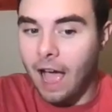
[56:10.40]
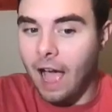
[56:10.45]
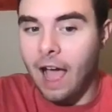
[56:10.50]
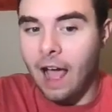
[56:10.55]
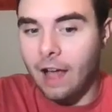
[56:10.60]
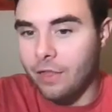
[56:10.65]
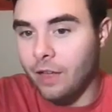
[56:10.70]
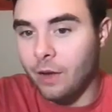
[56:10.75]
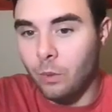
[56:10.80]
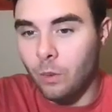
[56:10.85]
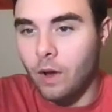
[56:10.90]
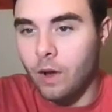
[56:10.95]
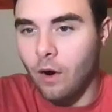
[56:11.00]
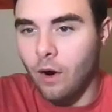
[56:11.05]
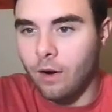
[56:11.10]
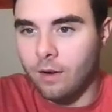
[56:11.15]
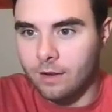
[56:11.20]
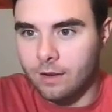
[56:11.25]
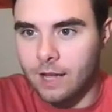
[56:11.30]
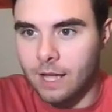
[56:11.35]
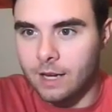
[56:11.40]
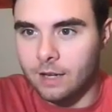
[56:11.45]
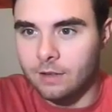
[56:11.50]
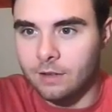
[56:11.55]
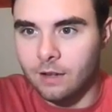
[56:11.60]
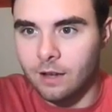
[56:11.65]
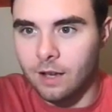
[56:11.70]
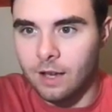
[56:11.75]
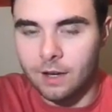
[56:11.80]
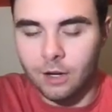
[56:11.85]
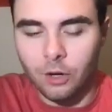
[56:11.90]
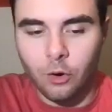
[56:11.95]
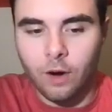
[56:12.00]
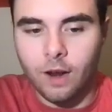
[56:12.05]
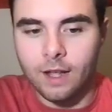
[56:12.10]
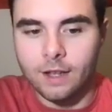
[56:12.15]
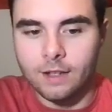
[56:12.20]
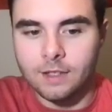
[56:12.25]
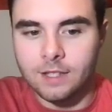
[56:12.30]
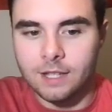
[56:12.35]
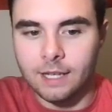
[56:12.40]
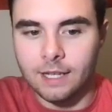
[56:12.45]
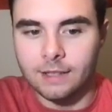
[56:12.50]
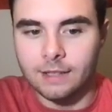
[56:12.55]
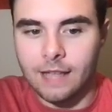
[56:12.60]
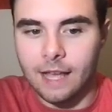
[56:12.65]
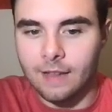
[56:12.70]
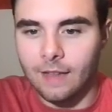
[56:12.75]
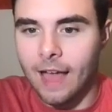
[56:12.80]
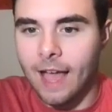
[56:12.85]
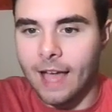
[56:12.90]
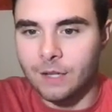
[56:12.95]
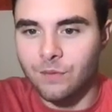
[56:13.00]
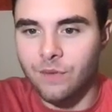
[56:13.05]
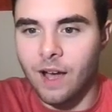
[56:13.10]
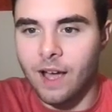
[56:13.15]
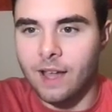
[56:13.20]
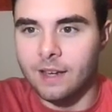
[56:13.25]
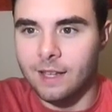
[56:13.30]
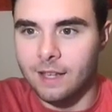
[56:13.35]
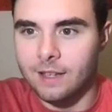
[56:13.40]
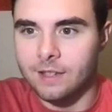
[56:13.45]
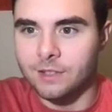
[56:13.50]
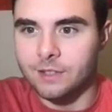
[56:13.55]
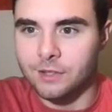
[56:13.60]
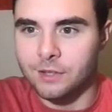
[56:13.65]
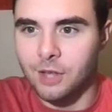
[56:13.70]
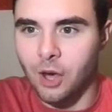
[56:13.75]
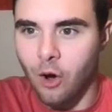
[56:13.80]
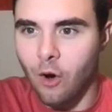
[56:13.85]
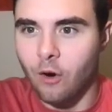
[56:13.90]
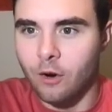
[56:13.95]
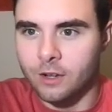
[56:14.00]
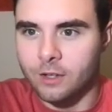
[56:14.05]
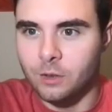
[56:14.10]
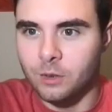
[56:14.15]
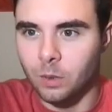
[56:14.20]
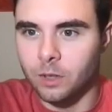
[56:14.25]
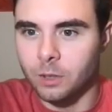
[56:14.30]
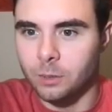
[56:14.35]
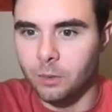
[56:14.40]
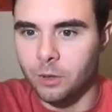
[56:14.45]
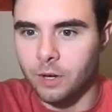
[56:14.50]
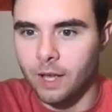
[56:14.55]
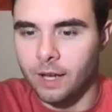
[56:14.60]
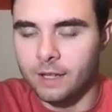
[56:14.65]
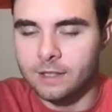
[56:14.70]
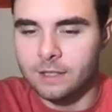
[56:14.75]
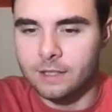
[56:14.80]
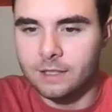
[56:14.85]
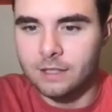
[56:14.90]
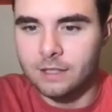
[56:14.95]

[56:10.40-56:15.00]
I think we are in agreement that that last fight is the hardest one to predict.